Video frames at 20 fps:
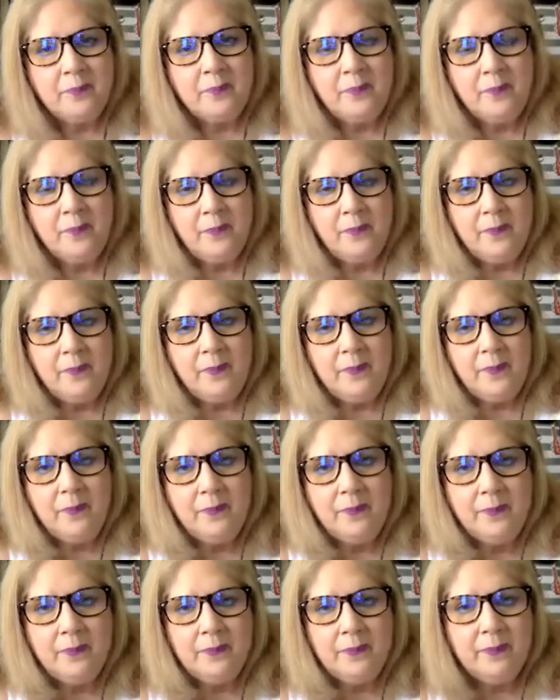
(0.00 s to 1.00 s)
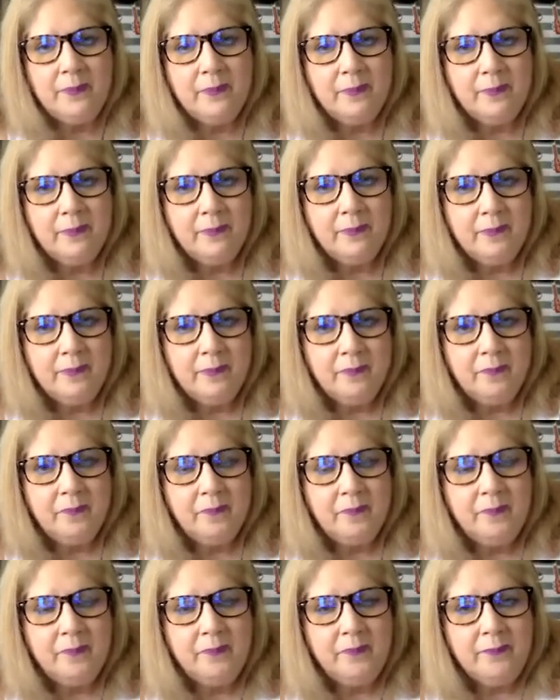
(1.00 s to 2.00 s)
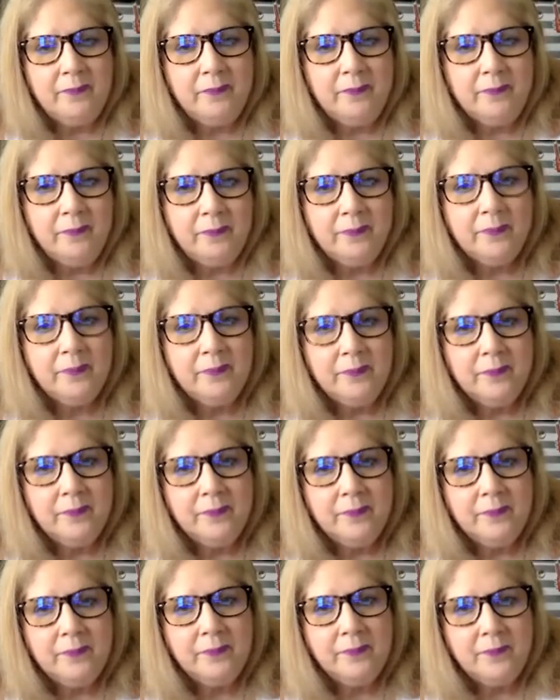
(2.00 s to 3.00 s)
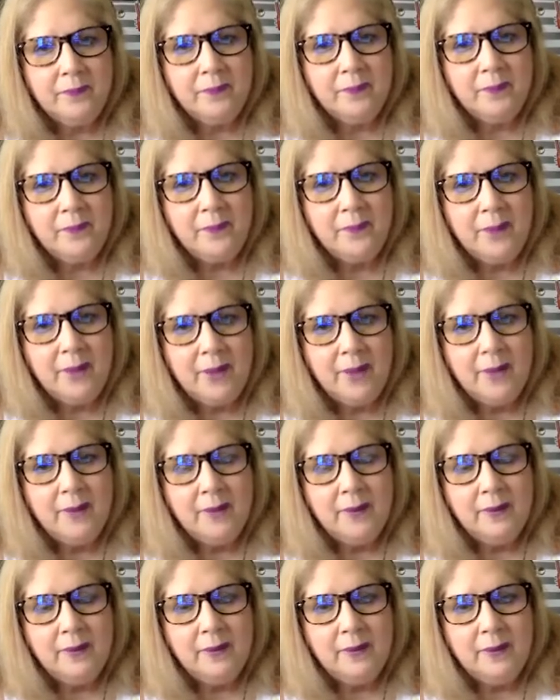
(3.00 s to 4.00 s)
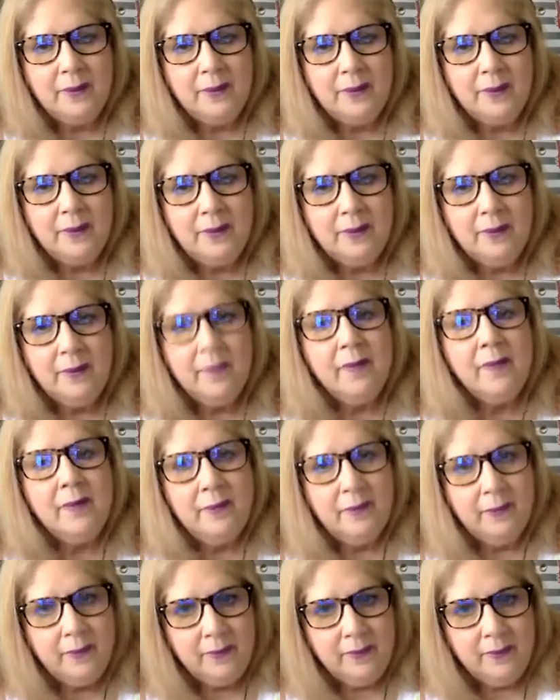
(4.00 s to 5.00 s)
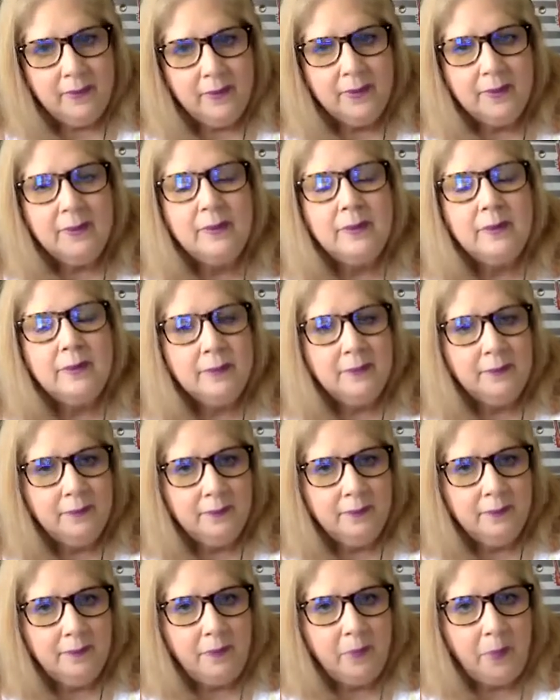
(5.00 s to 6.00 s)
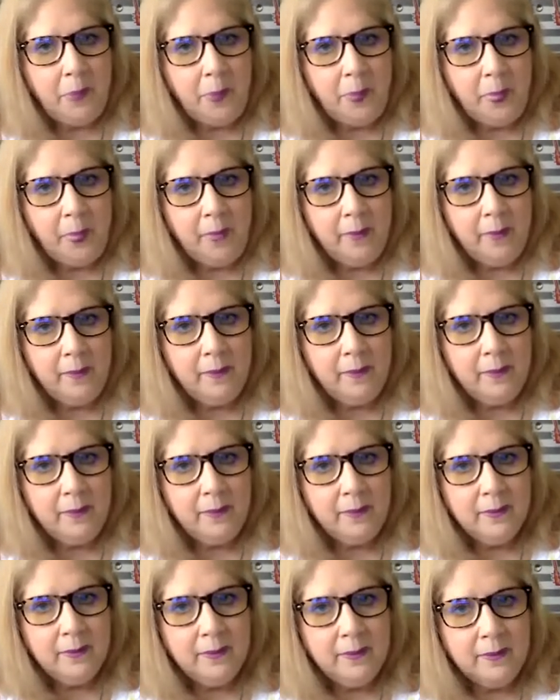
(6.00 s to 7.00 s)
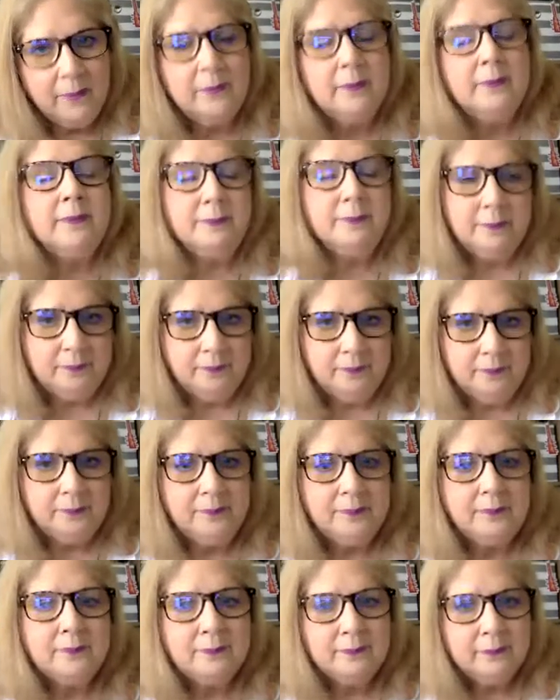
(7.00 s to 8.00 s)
This person isn't speaking.